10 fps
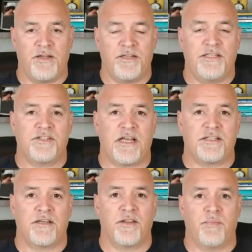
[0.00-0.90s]
and teach
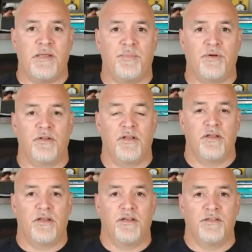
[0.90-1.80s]
that to other people.
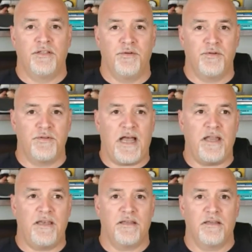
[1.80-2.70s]
You do
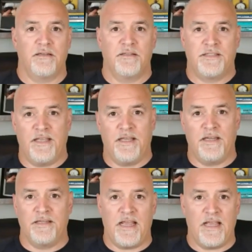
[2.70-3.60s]
that day in
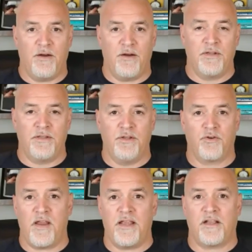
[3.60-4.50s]
and day out, and you
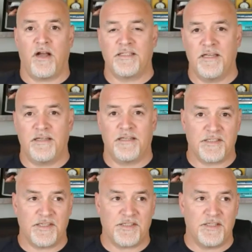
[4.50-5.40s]
create content
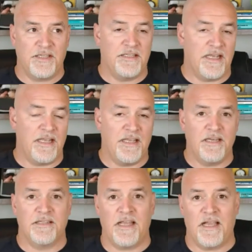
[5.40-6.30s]
consistently day in
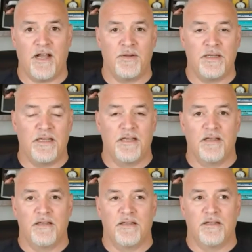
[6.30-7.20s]
and day out,
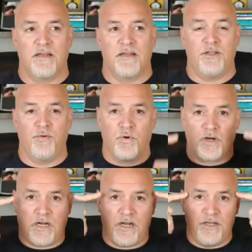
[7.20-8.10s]
and you
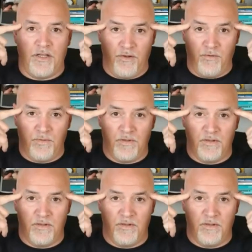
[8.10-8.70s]
work on you.